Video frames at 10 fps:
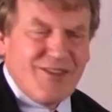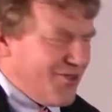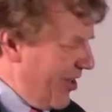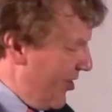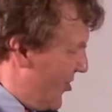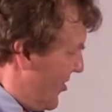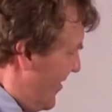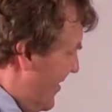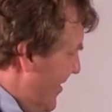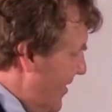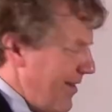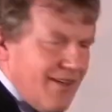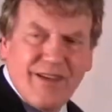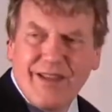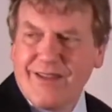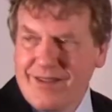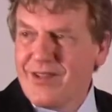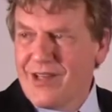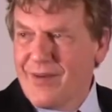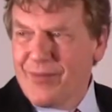distinction in
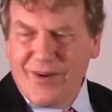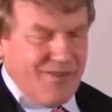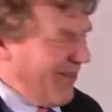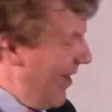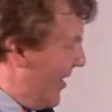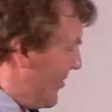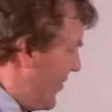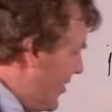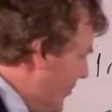contemporary philosophy.